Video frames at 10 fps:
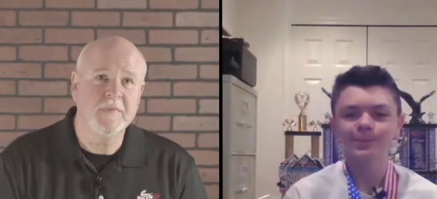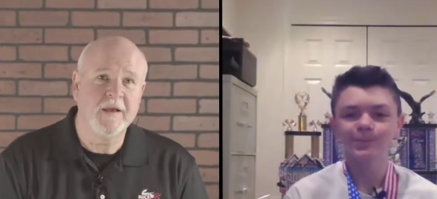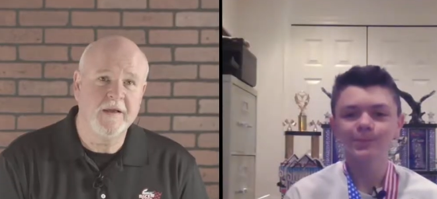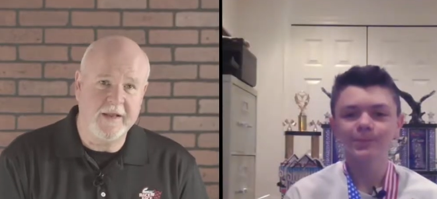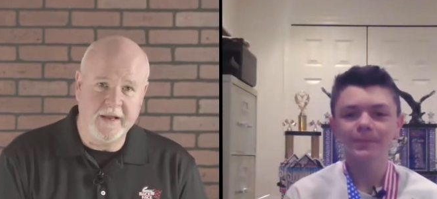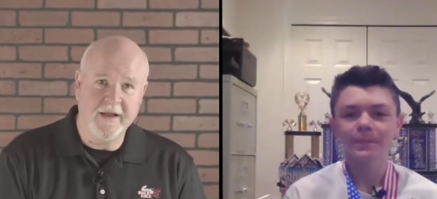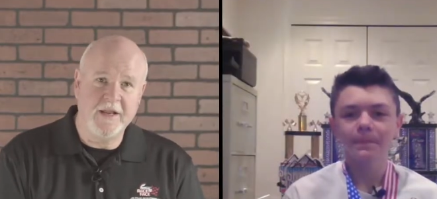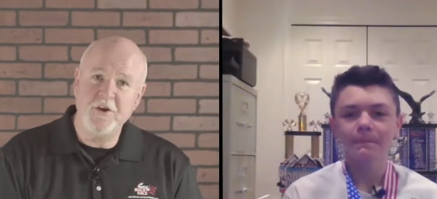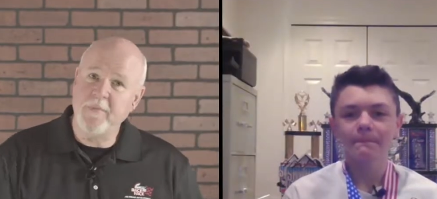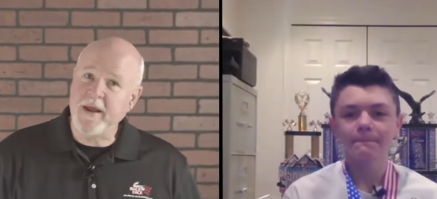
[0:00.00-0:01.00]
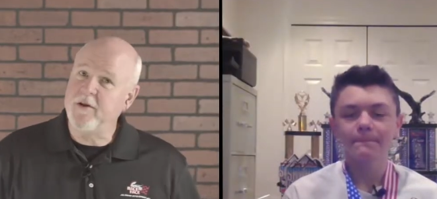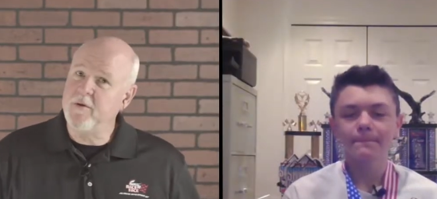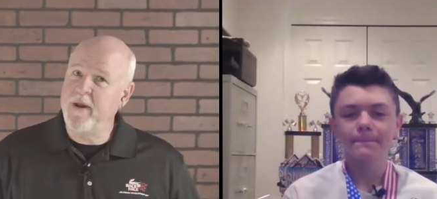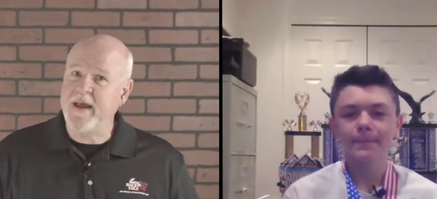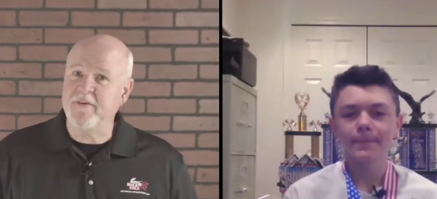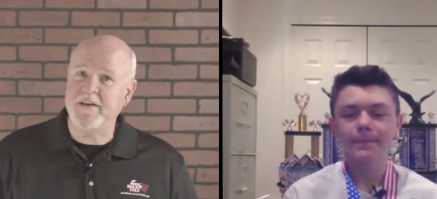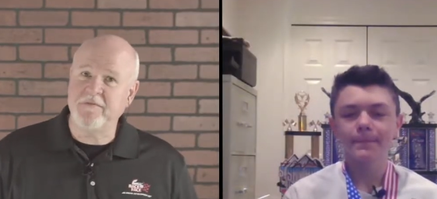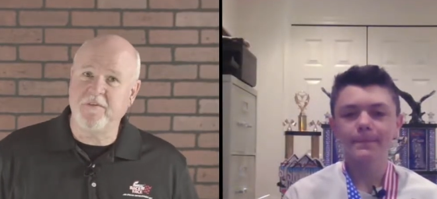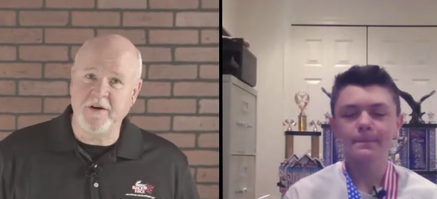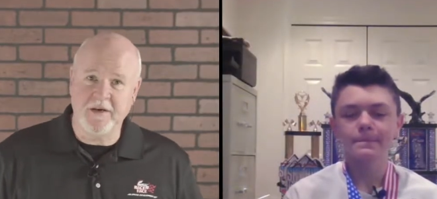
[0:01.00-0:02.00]
Speaker 1: Yeah, and you may you may have a
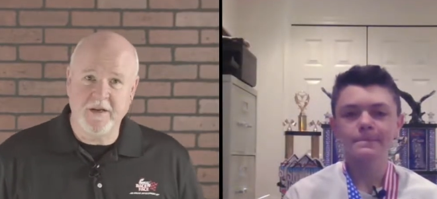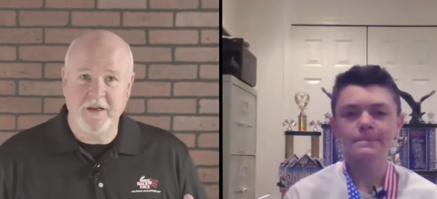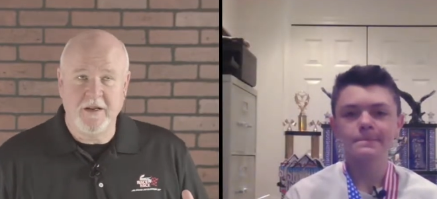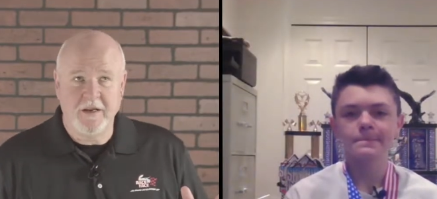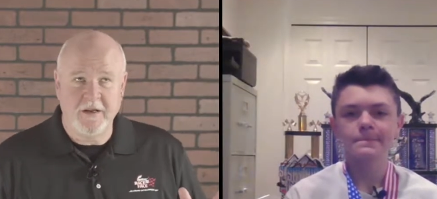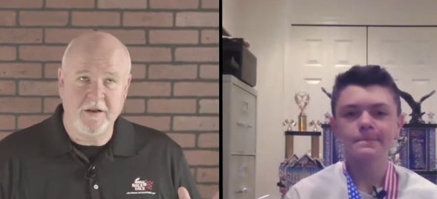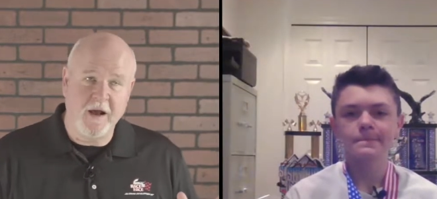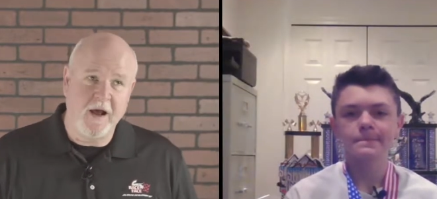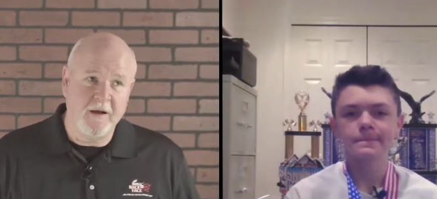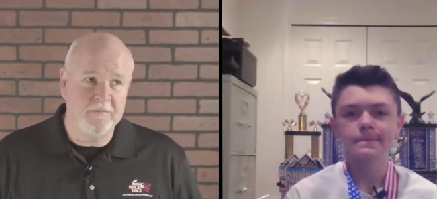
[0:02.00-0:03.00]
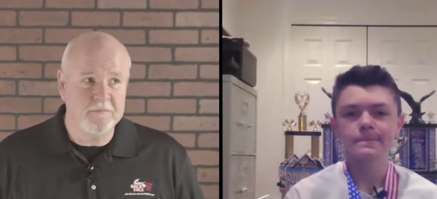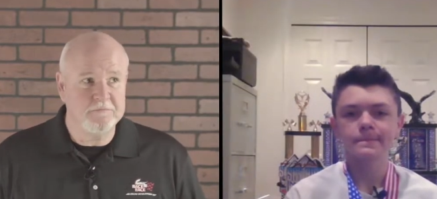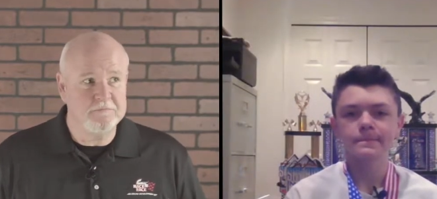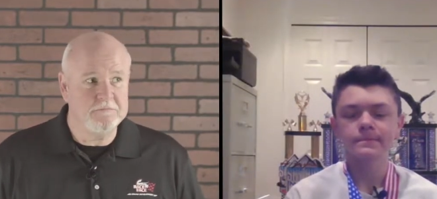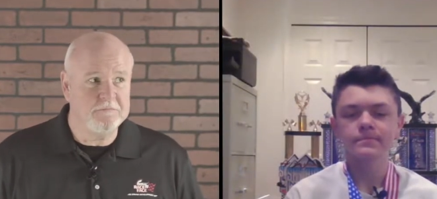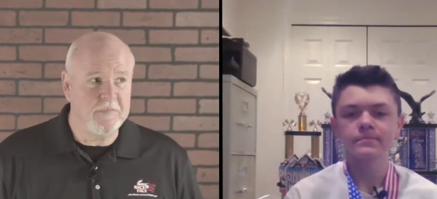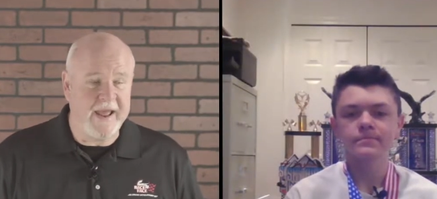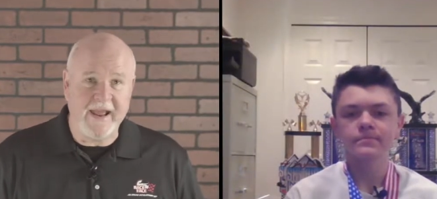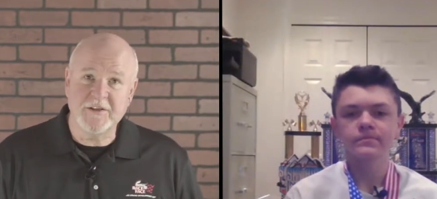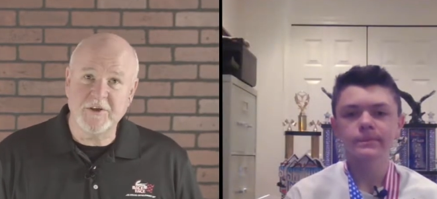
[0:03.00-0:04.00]
different um,
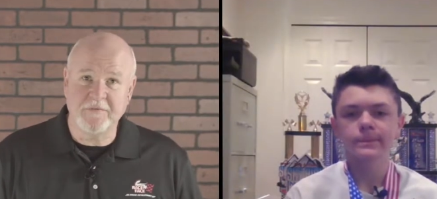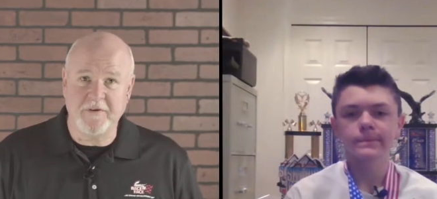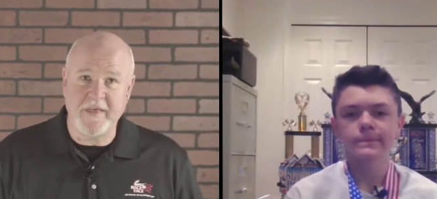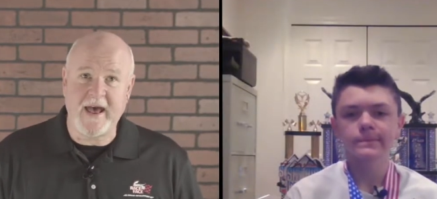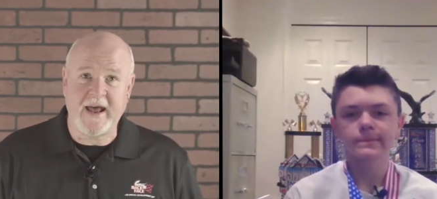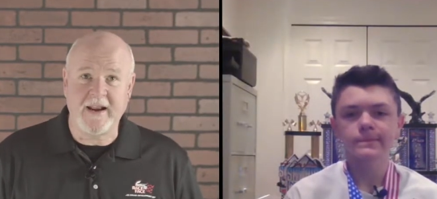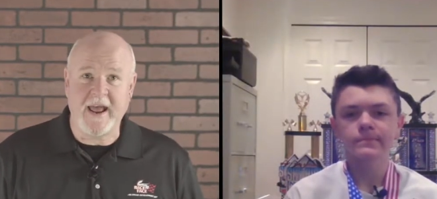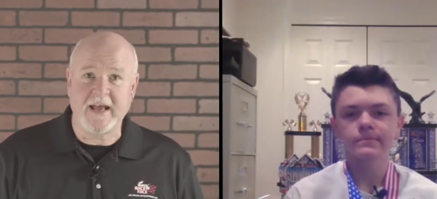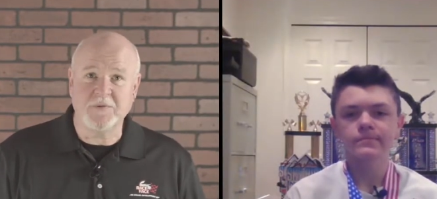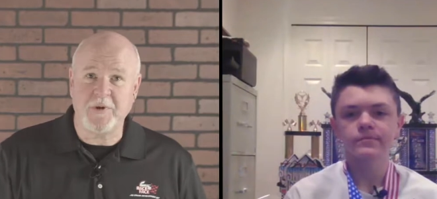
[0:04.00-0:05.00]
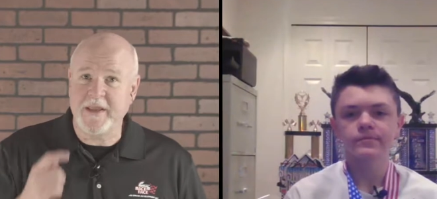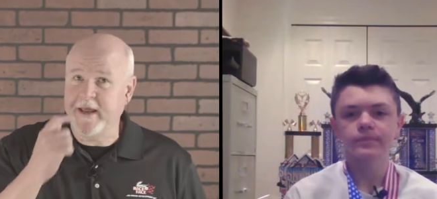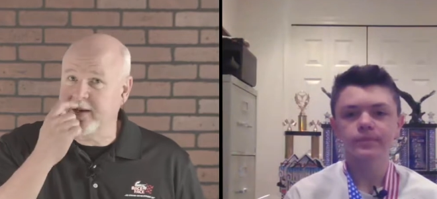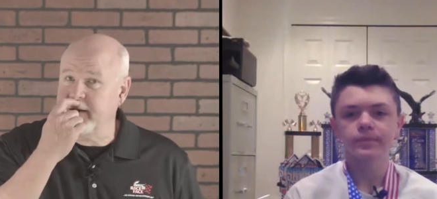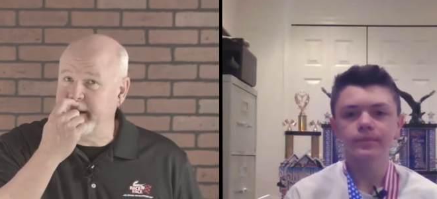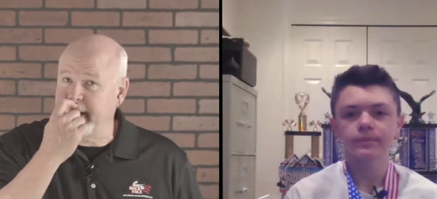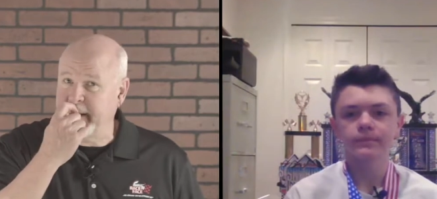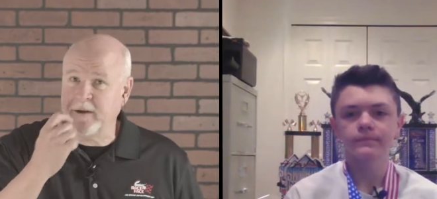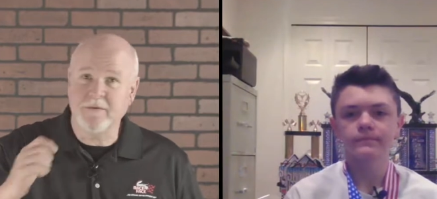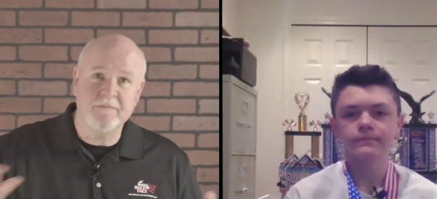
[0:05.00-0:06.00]
answer for that as we get uh,
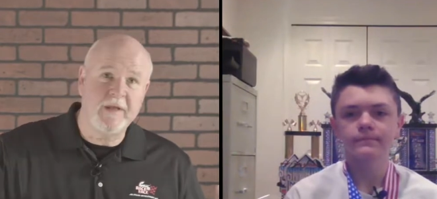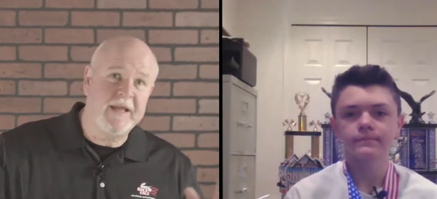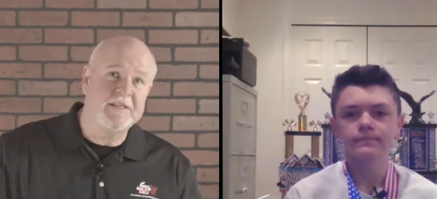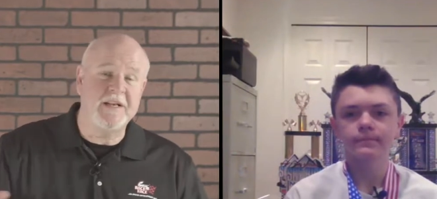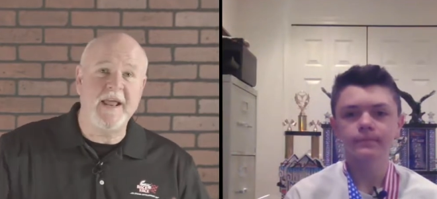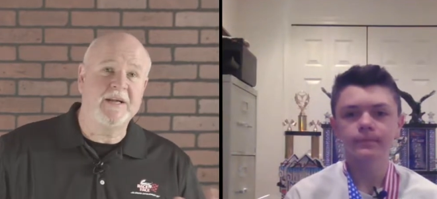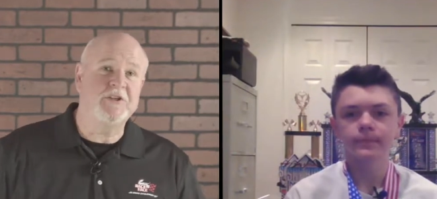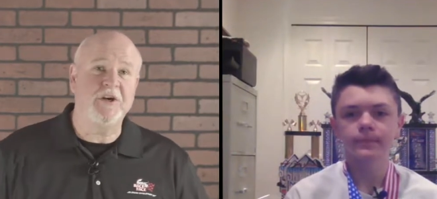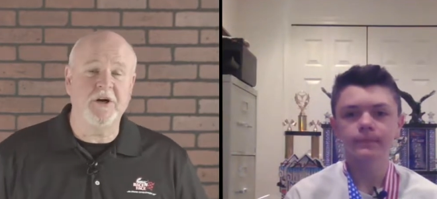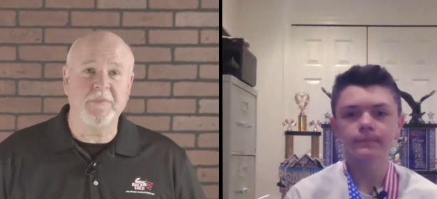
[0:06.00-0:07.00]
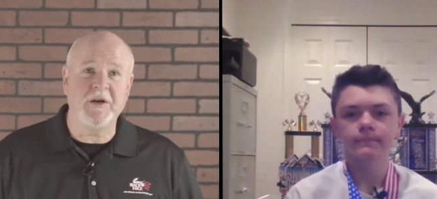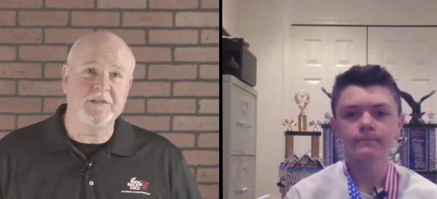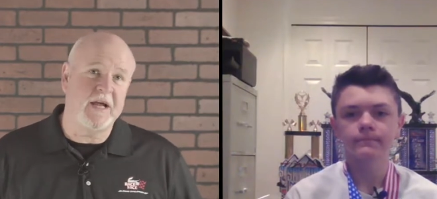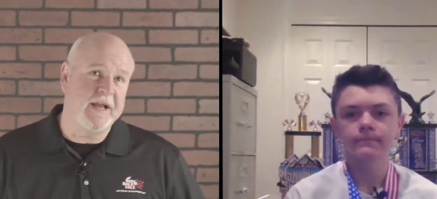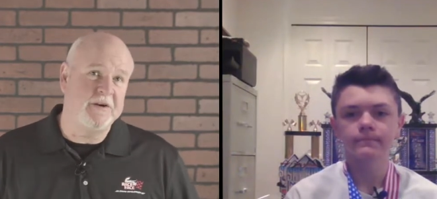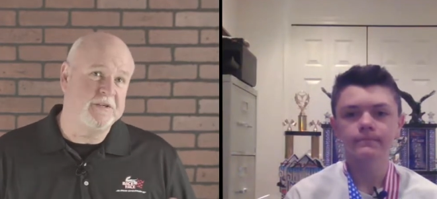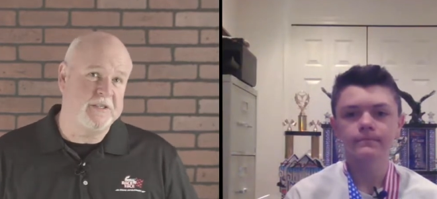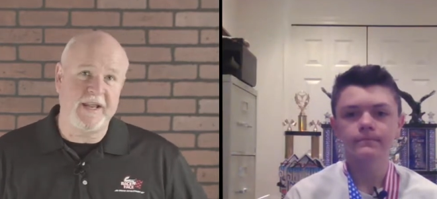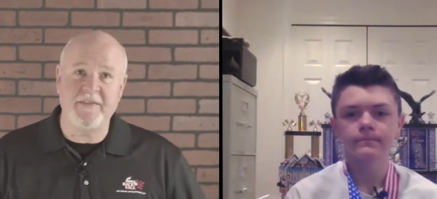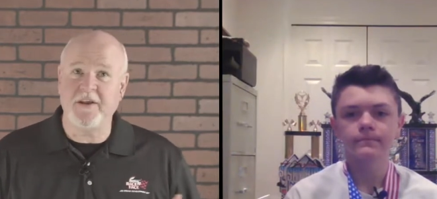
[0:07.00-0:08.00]
into next year because I
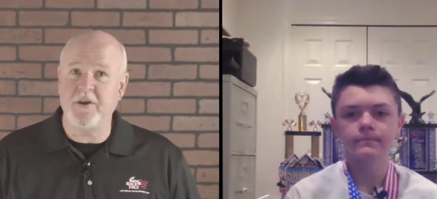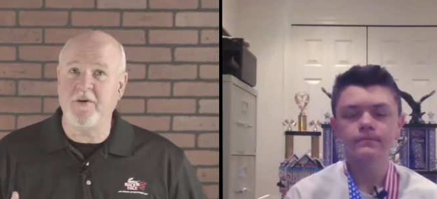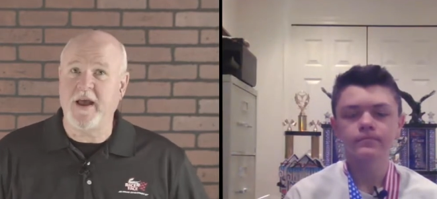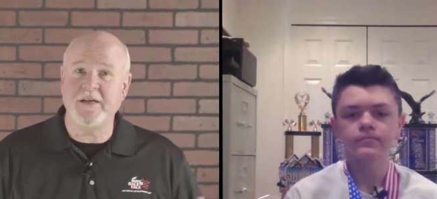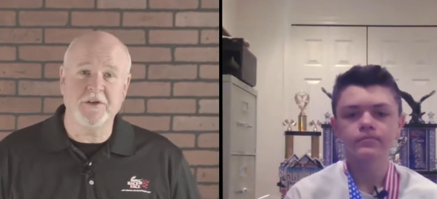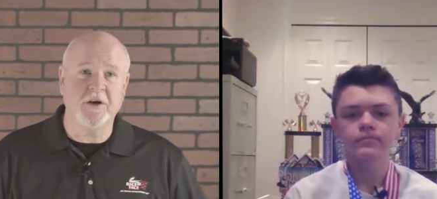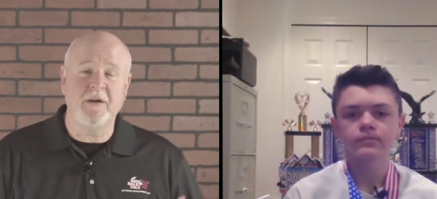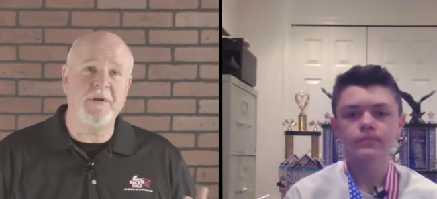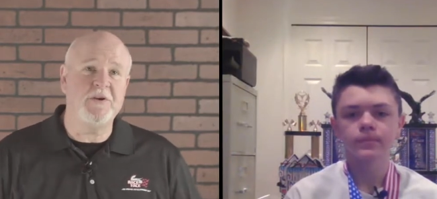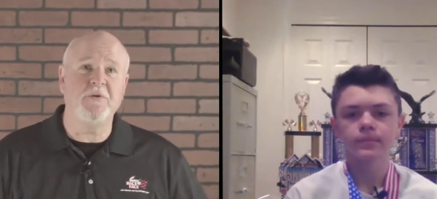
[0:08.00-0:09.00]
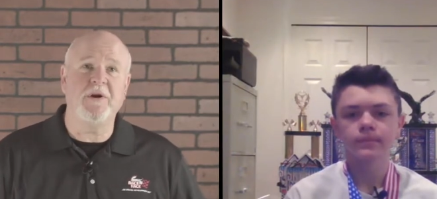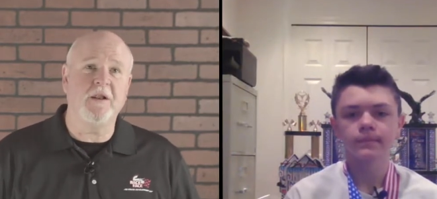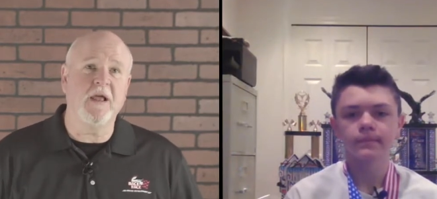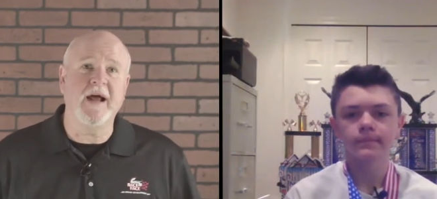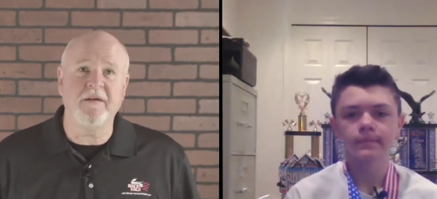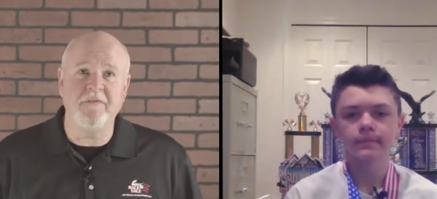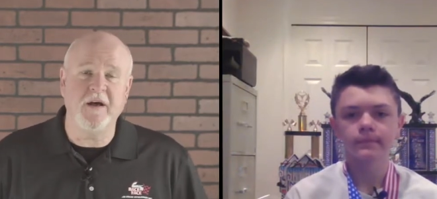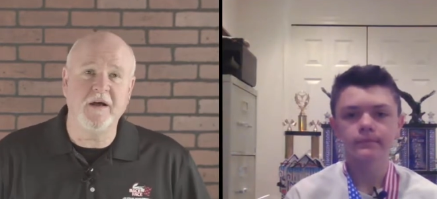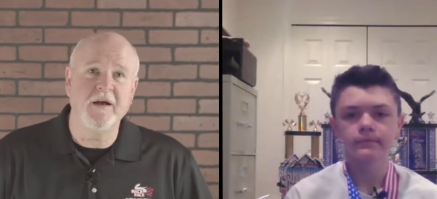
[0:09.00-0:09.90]
understand that you guys are going to be doing a lot of the